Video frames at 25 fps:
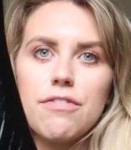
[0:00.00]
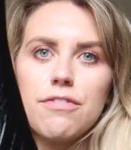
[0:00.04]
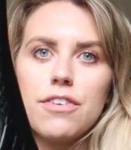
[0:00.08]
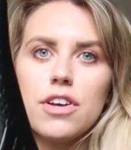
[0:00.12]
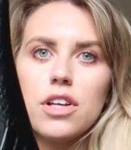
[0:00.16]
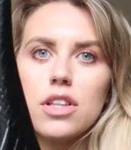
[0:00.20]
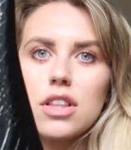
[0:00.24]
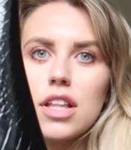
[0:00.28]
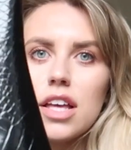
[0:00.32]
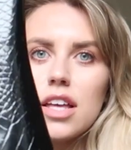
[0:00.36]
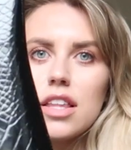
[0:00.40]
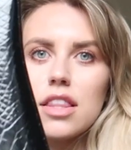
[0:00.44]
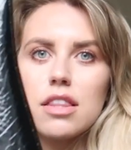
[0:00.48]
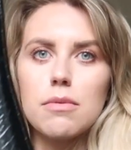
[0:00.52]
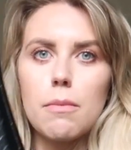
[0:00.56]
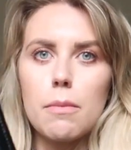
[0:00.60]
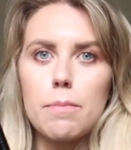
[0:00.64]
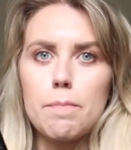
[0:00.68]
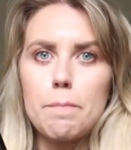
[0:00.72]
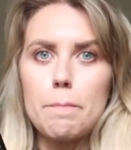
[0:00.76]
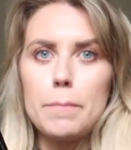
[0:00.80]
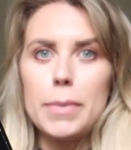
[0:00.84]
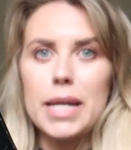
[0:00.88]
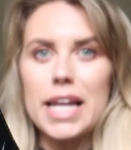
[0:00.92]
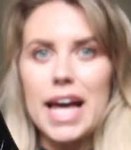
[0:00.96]
I feel
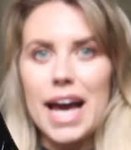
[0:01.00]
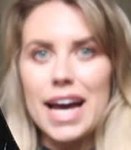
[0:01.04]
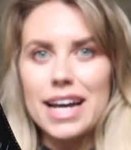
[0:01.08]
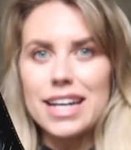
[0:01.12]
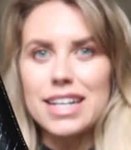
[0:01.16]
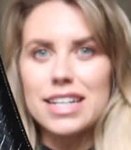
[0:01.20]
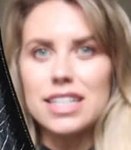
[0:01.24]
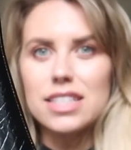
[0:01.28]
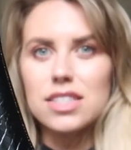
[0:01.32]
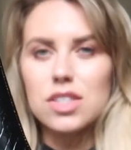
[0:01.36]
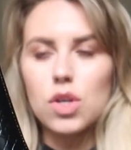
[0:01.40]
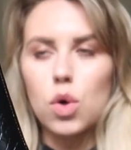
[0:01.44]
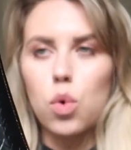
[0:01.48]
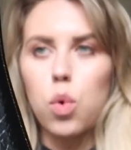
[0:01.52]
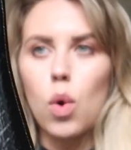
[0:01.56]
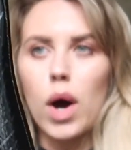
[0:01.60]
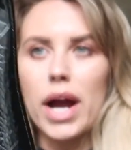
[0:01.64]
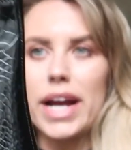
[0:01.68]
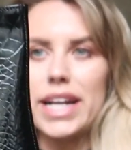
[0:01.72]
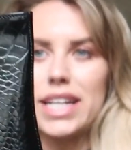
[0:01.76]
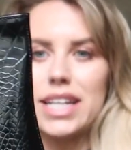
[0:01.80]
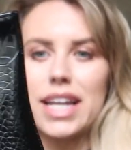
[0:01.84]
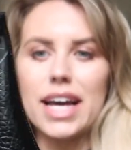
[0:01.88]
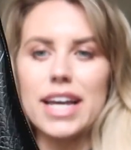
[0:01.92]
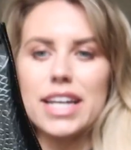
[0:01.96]
that black is
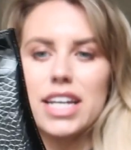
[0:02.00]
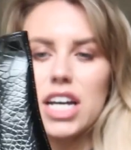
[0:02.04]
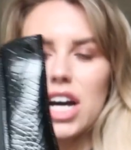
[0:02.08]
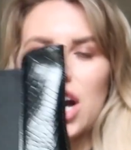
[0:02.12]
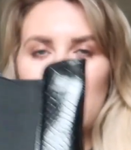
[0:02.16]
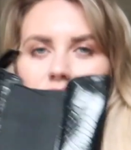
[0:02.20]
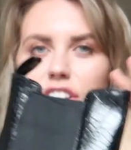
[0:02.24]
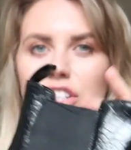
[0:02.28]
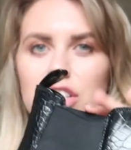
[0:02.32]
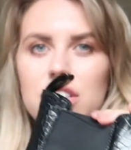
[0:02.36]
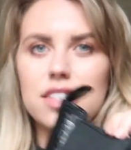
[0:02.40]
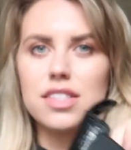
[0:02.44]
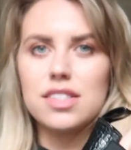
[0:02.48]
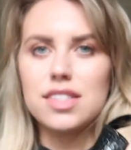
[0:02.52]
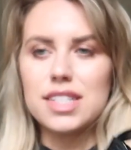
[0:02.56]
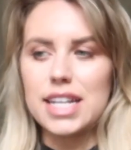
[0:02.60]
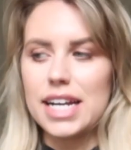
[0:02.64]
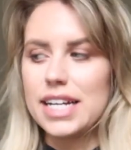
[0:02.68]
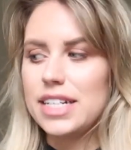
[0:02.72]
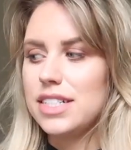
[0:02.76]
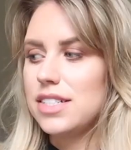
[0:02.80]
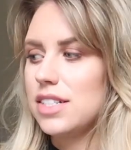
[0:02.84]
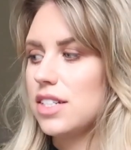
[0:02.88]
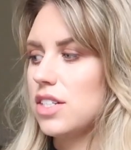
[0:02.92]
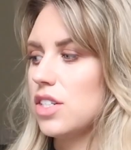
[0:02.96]
quite like
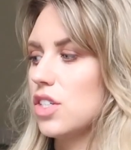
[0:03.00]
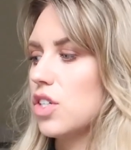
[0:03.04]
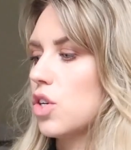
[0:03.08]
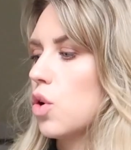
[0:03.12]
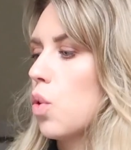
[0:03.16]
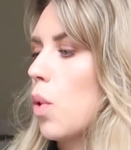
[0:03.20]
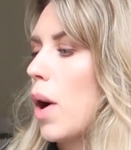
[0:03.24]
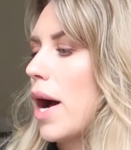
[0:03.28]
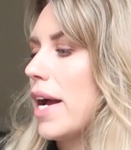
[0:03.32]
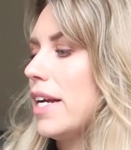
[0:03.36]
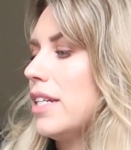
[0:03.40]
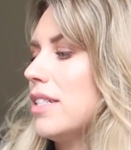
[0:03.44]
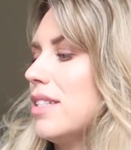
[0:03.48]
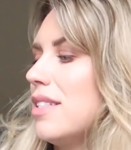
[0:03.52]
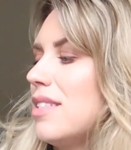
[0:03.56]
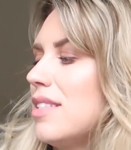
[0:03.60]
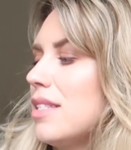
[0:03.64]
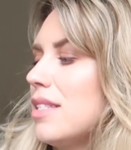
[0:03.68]
understated and quite